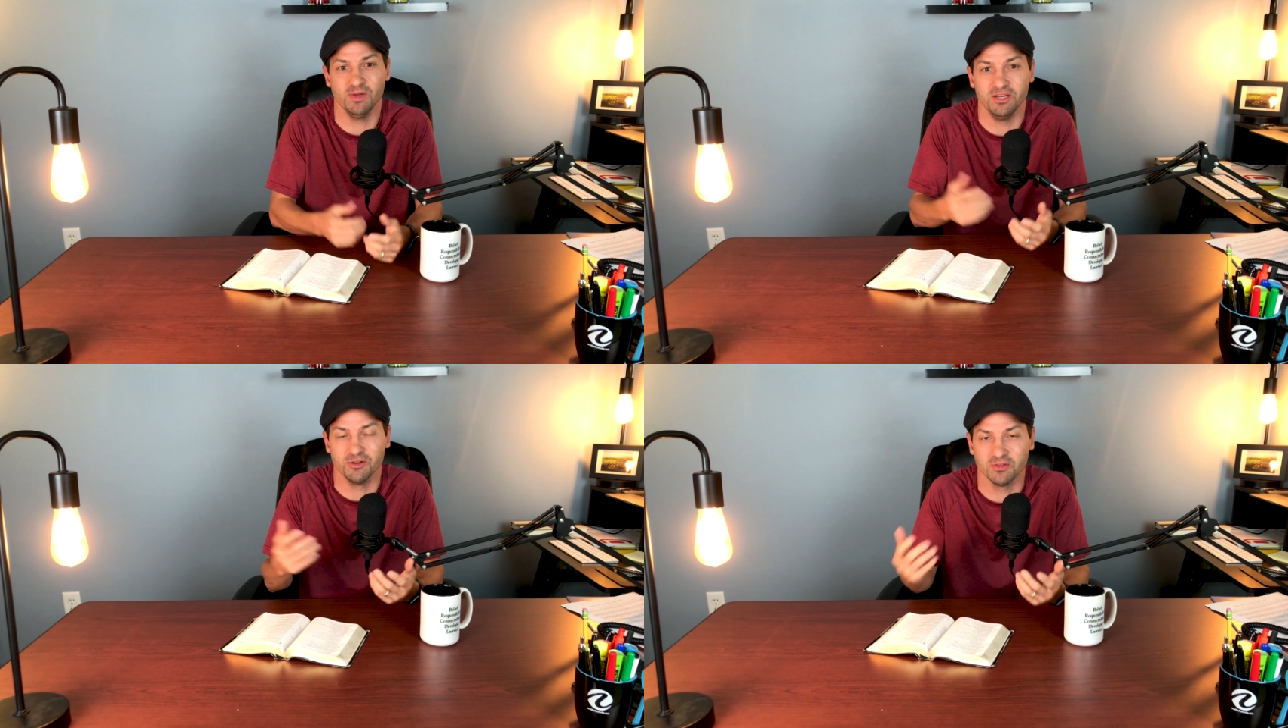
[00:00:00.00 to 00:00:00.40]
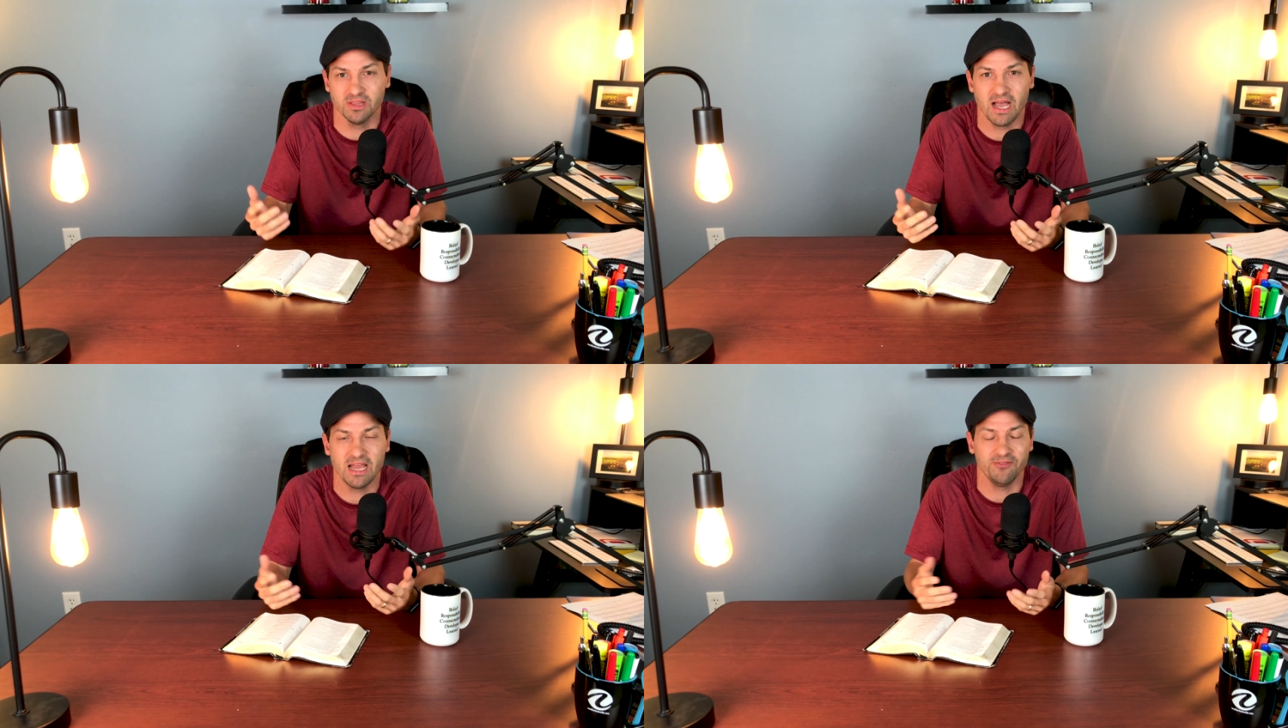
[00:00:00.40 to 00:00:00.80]
in your
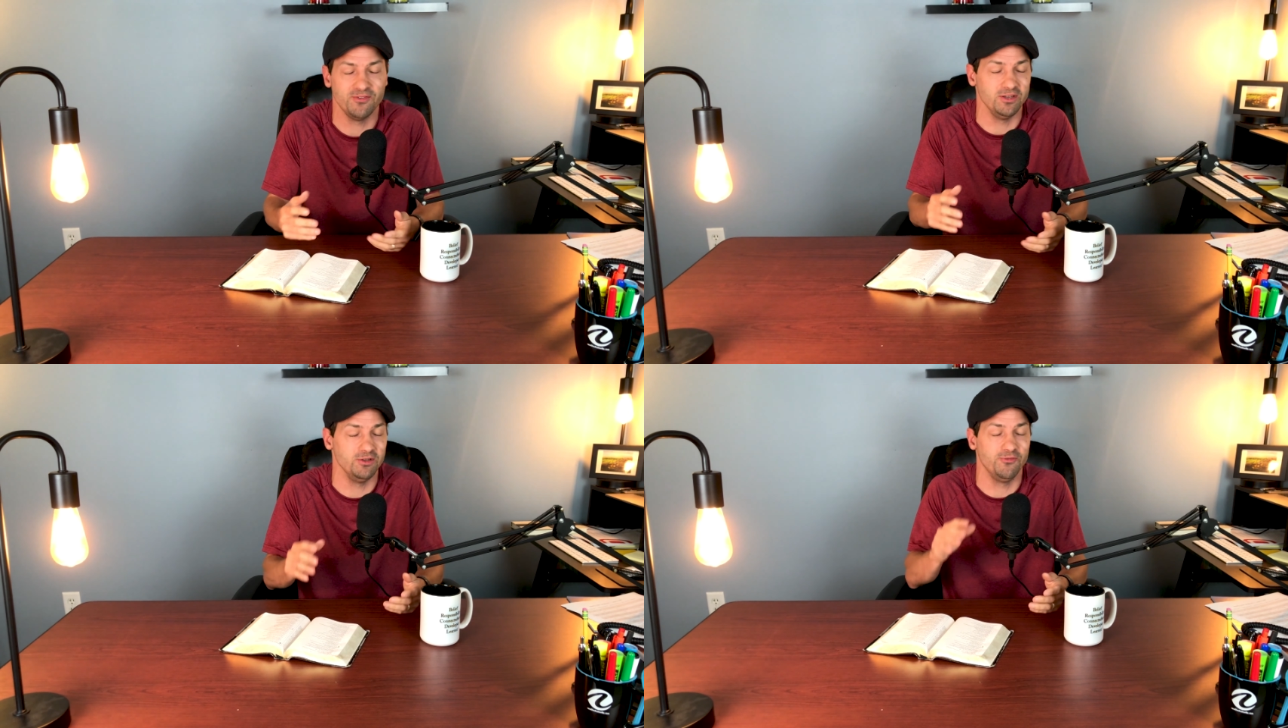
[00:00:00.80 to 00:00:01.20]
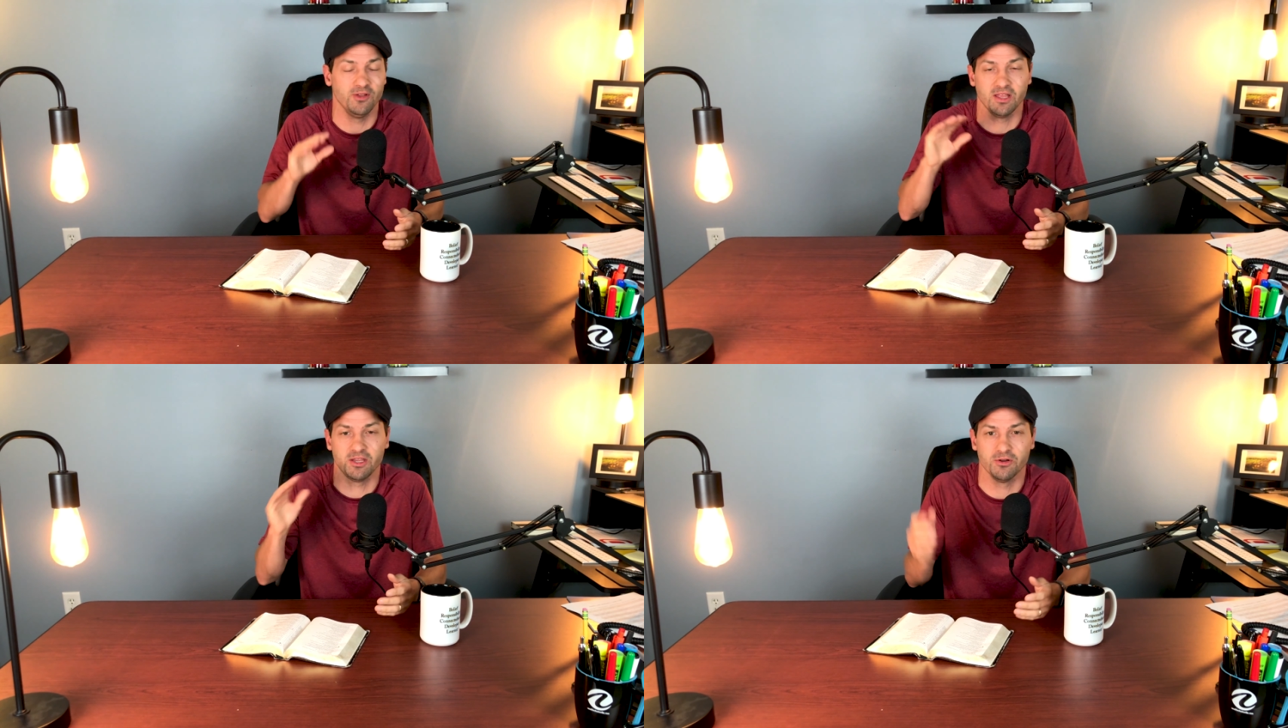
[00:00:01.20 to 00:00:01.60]
life and you
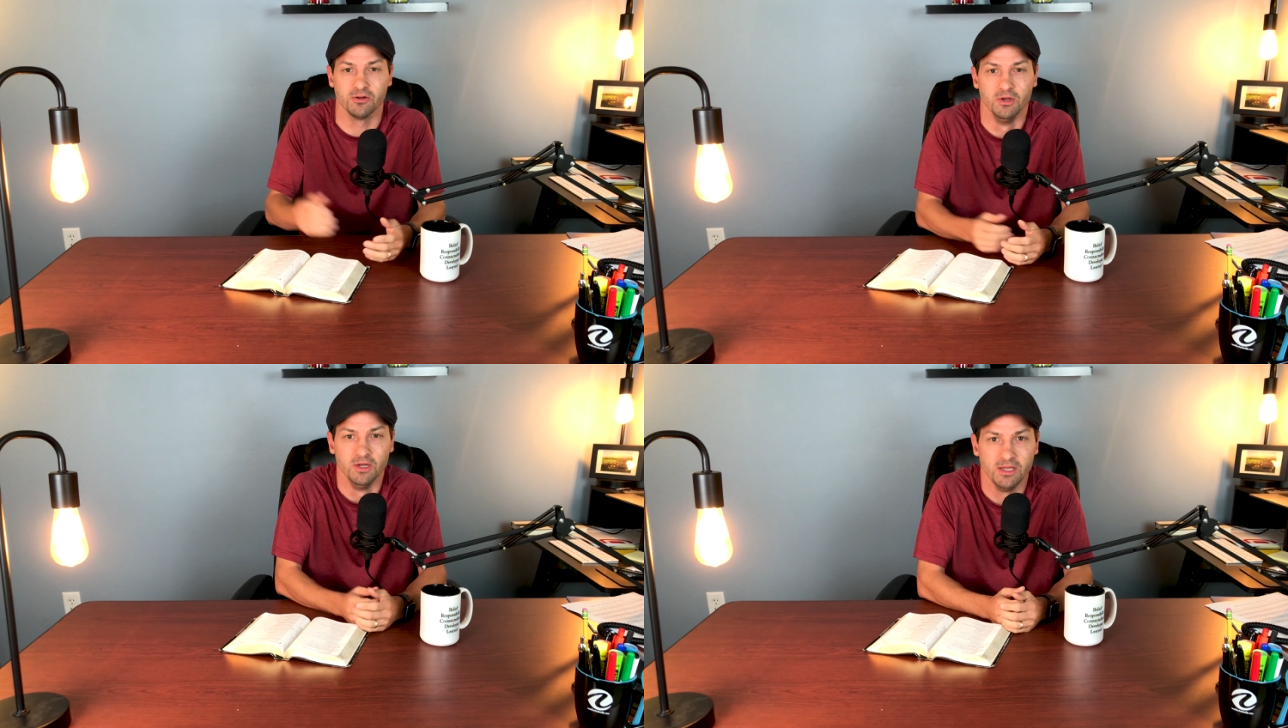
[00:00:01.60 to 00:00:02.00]
feel like you're